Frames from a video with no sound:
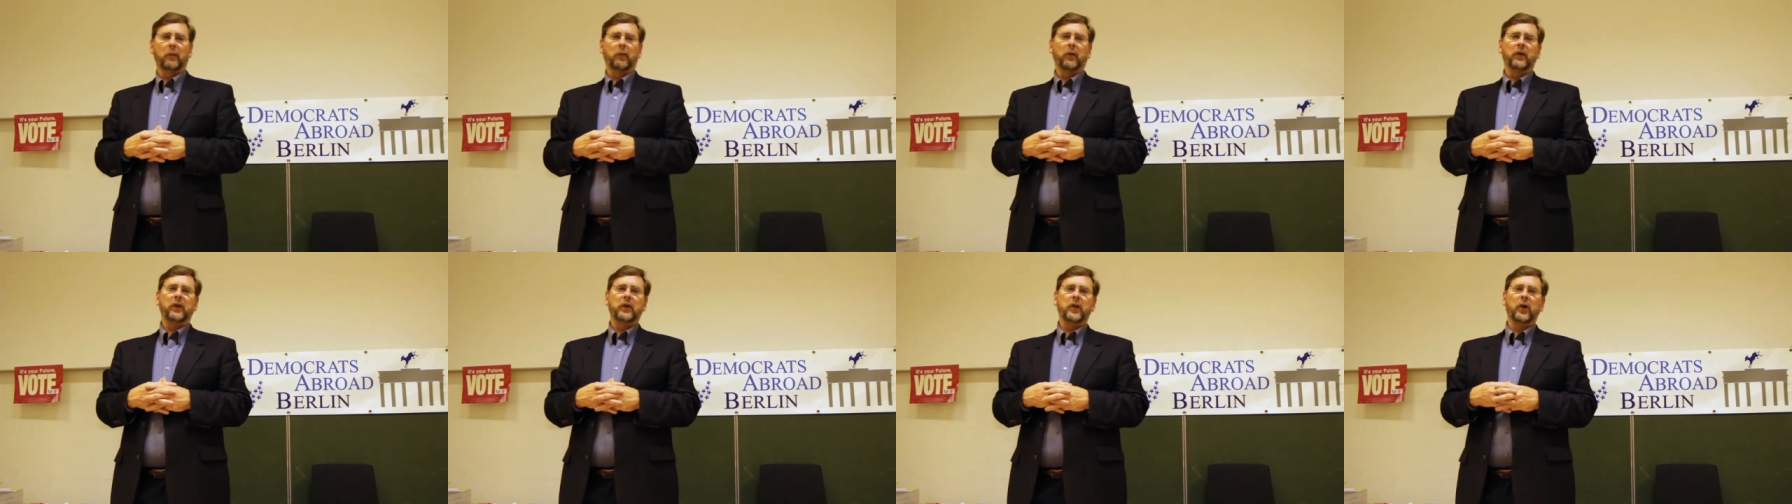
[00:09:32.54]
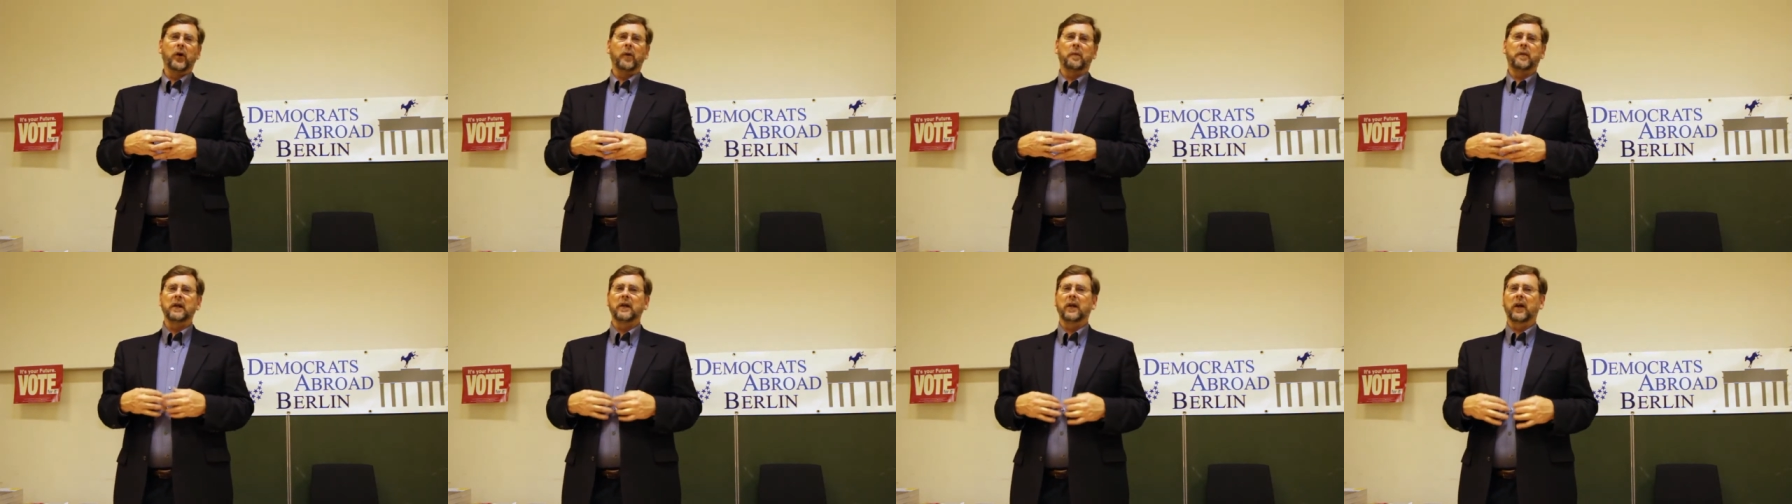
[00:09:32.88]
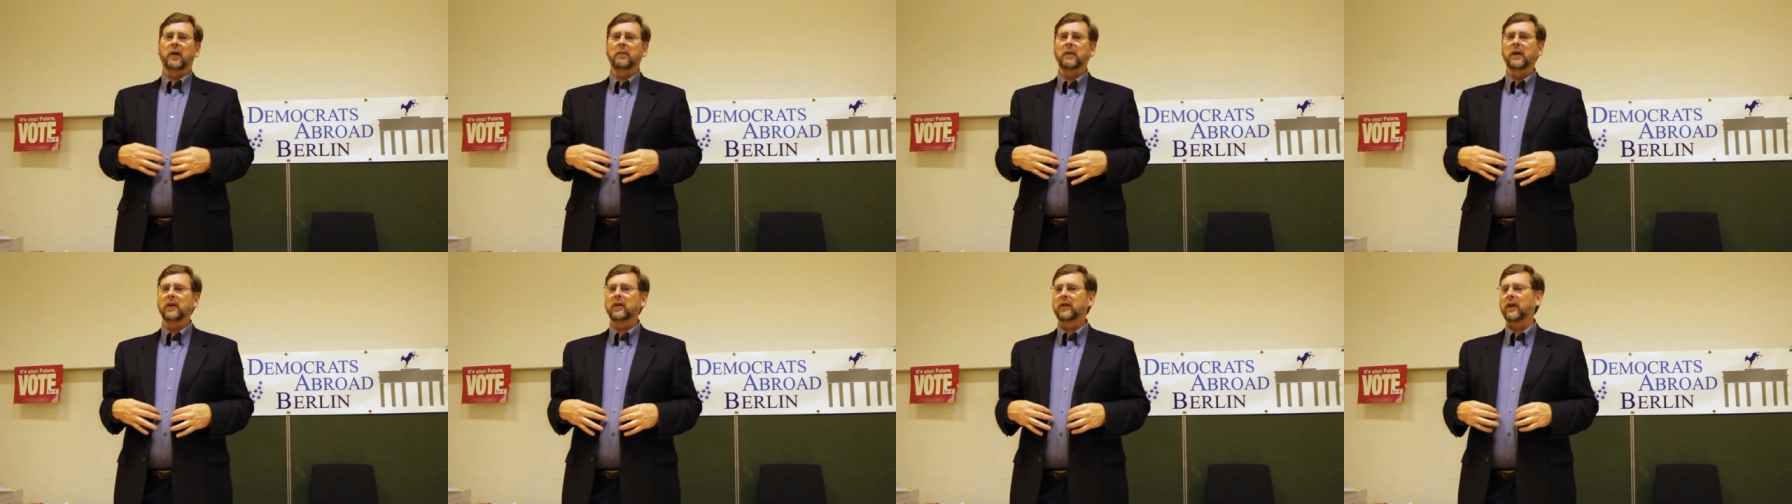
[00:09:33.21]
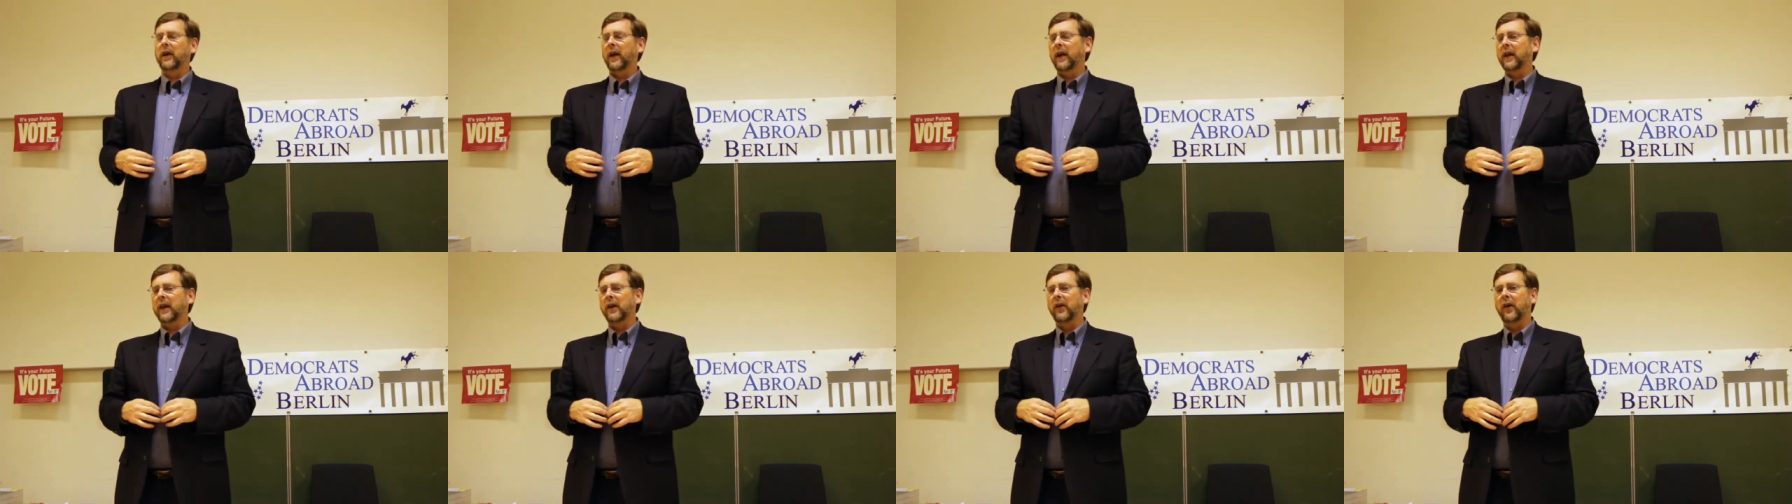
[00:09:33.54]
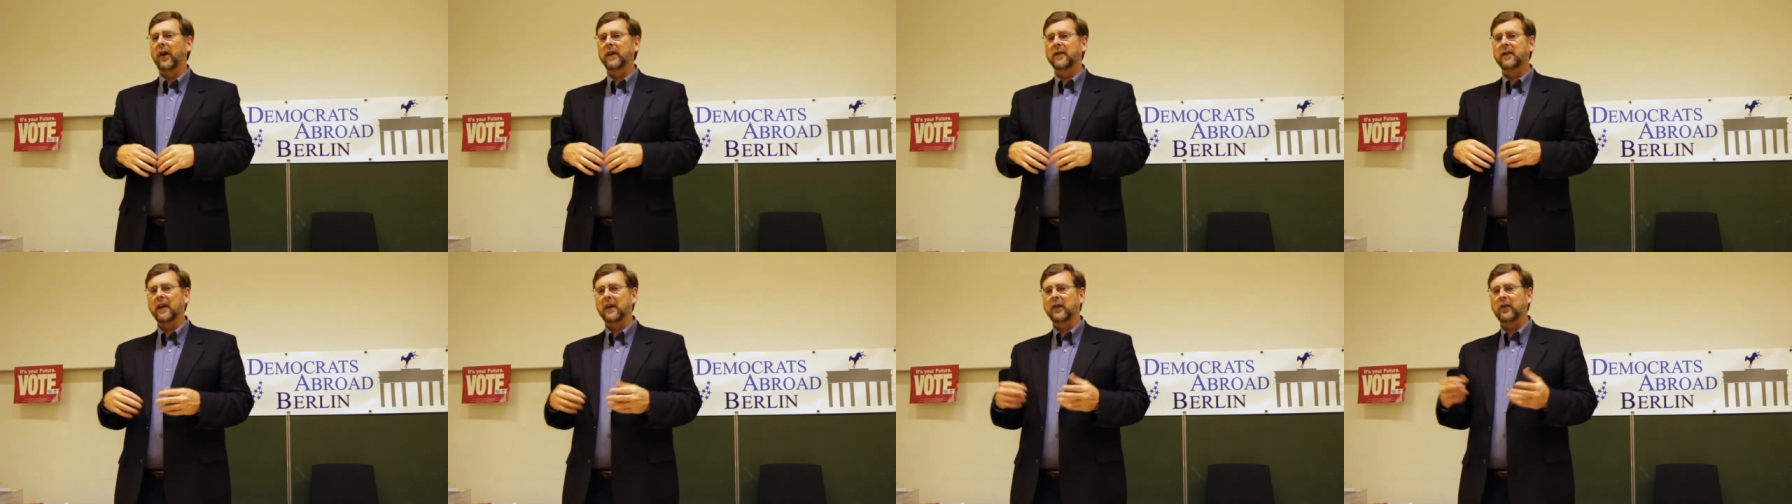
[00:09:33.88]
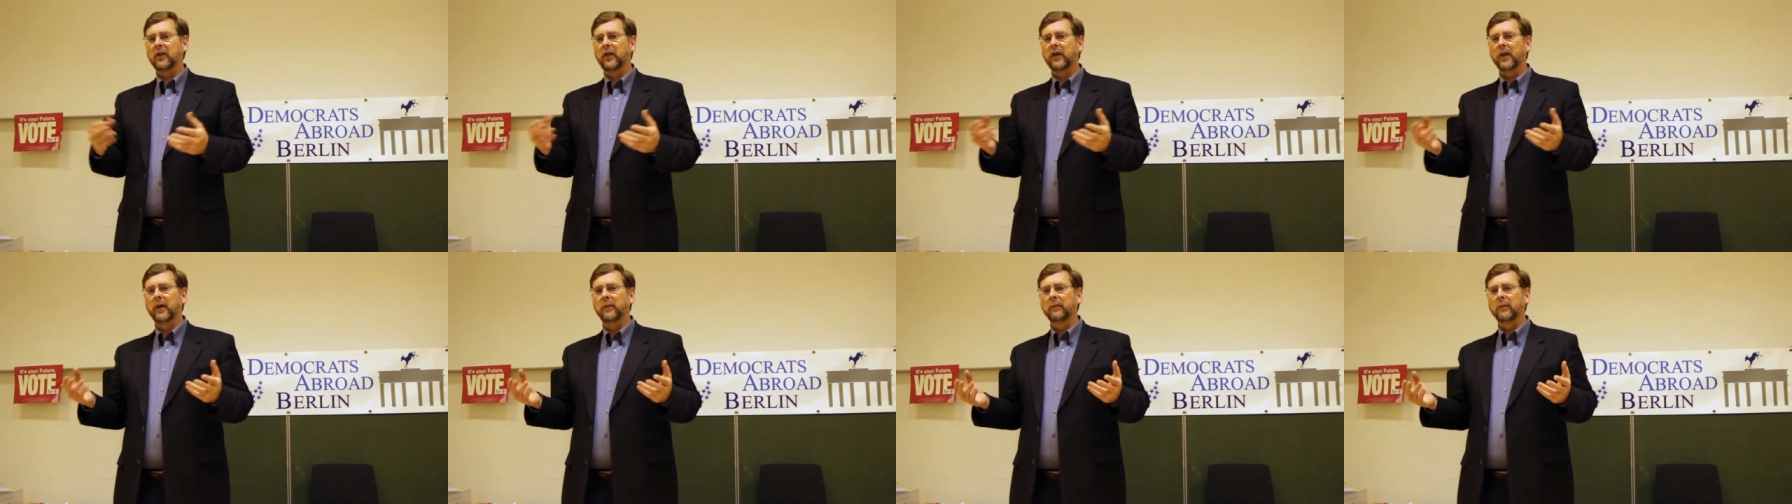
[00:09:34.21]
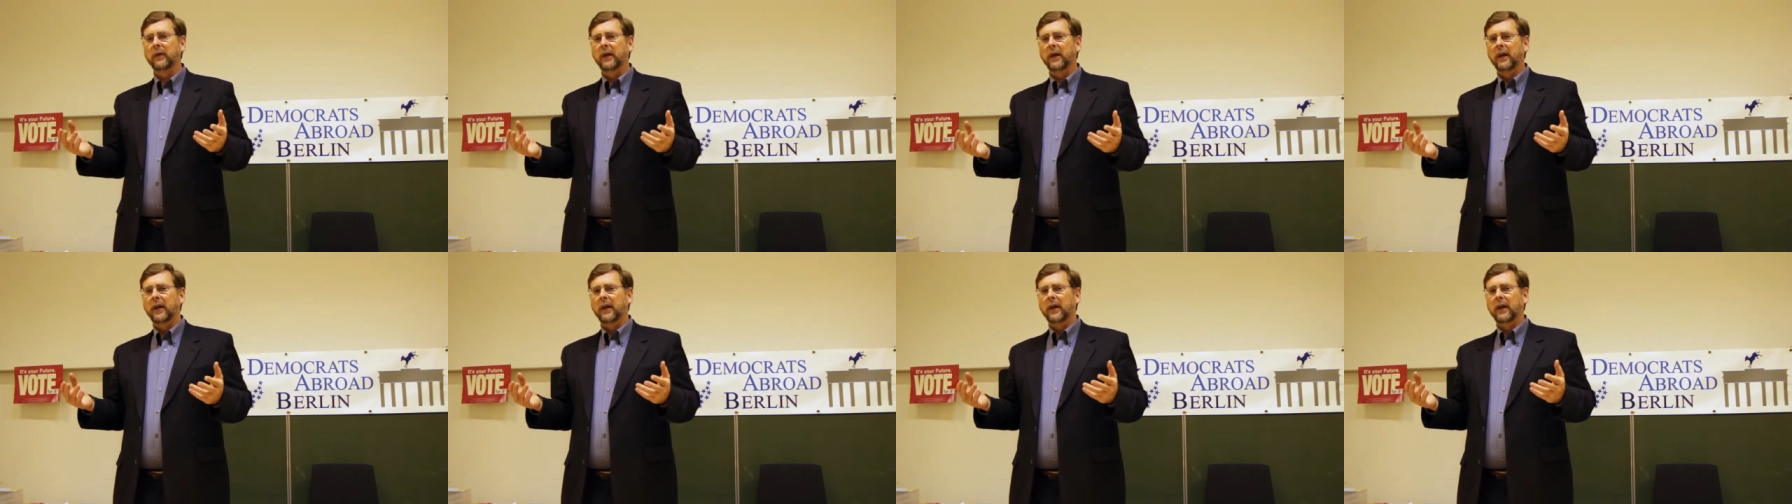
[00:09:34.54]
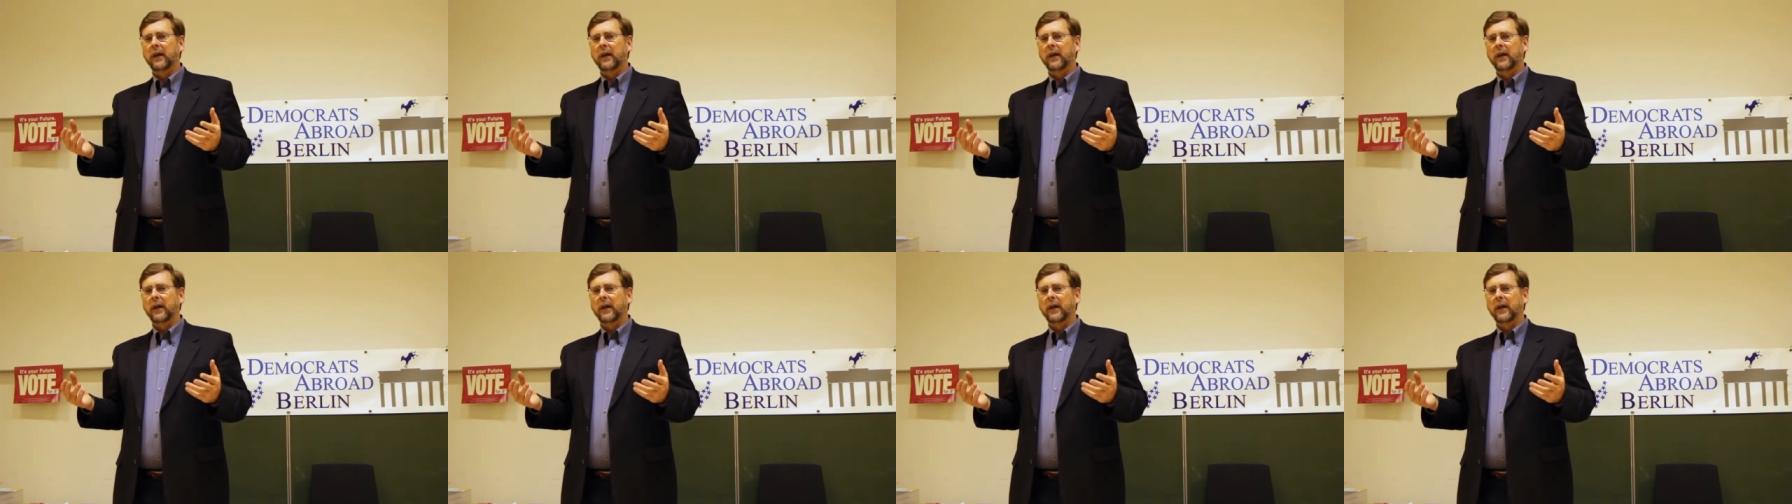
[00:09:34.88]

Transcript: with the European Commission. I, you know, I said to them,